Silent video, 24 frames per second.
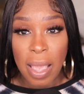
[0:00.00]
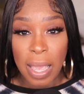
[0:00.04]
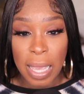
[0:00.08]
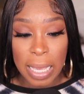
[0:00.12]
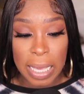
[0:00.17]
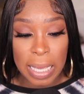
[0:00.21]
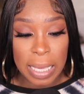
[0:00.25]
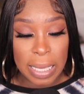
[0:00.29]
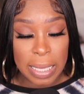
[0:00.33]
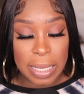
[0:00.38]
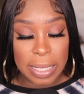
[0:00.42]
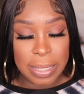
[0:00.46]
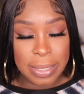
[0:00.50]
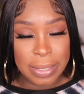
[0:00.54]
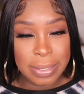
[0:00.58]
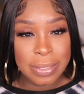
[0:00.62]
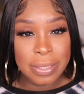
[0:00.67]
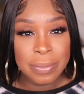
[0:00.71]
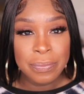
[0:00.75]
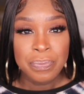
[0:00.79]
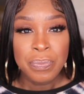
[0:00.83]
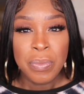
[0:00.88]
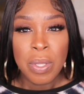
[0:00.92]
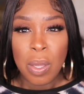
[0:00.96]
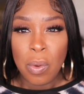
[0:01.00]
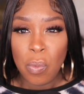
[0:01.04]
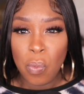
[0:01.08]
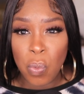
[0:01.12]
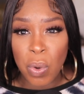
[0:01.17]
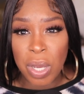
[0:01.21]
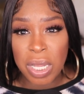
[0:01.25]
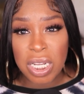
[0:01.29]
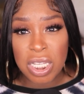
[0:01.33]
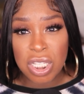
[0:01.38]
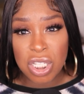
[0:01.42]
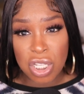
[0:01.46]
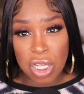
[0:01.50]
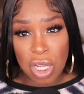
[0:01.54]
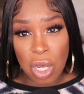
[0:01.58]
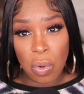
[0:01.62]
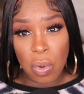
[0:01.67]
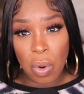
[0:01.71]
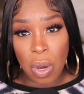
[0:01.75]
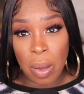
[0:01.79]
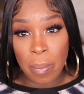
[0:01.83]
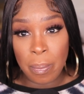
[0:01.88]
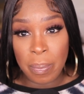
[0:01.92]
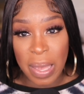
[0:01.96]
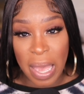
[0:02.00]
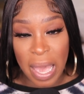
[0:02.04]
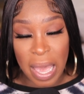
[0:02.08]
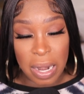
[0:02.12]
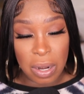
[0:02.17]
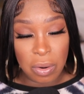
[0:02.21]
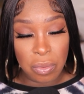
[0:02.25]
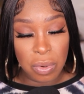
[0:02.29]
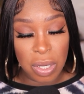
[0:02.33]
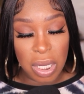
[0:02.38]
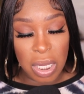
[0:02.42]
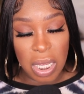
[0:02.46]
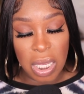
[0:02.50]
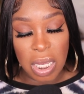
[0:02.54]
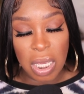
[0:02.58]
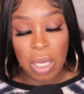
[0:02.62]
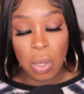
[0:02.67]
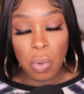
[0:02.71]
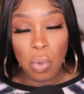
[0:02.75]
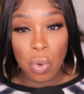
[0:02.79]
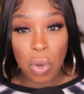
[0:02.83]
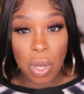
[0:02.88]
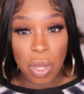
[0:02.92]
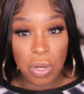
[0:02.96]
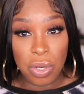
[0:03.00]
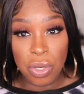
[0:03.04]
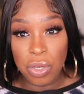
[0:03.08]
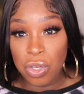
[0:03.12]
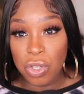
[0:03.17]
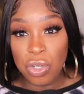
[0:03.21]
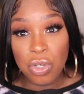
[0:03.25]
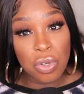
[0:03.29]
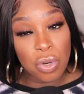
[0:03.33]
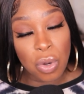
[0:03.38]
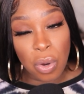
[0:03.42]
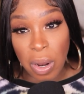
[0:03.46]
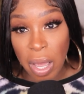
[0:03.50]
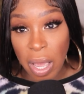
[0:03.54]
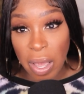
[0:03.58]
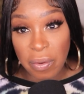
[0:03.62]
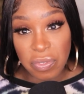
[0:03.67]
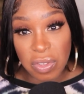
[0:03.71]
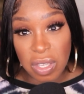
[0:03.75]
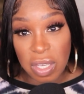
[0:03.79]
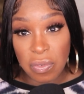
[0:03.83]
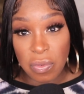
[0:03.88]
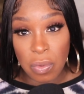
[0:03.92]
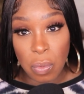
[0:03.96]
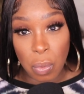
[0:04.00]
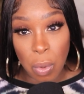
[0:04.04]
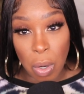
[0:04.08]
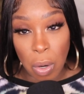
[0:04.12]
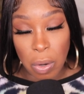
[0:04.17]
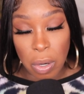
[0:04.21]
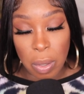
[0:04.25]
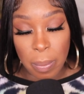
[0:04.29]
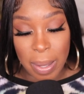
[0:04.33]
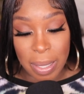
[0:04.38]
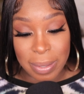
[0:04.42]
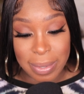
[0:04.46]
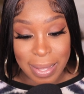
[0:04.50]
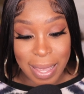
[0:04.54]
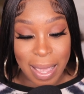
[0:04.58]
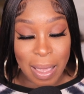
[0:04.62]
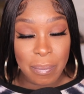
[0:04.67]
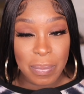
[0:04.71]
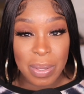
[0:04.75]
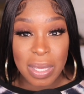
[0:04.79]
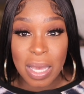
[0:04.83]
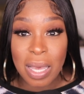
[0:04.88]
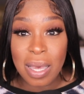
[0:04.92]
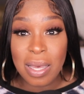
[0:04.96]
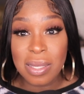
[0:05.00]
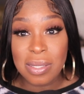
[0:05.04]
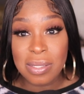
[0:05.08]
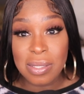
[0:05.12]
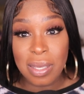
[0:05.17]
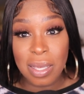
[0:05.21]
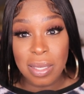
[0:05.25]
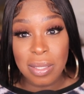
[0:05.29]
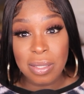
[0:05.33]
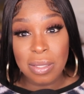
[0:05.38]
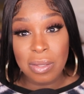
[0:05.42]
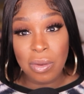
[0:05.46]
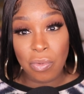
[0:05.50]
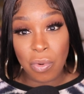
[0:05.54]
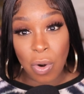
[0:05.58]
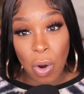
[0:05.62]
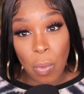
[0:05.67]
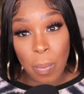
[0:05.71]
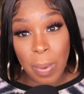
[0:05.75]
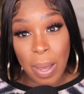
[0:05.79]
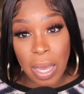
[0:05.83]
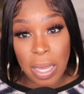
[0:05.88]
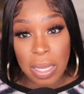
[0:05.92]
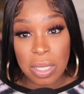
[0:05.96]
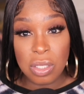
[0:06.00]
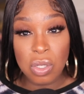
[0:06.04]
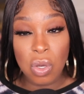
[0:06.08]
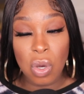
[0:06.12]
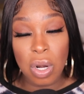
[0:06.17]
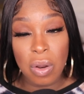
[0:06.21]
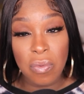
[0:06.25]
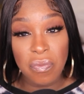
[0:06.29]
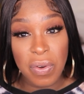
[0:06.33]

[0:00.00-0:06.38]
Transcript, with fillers: And when it's low on battery, you don't have to even worry about that because the robot is going to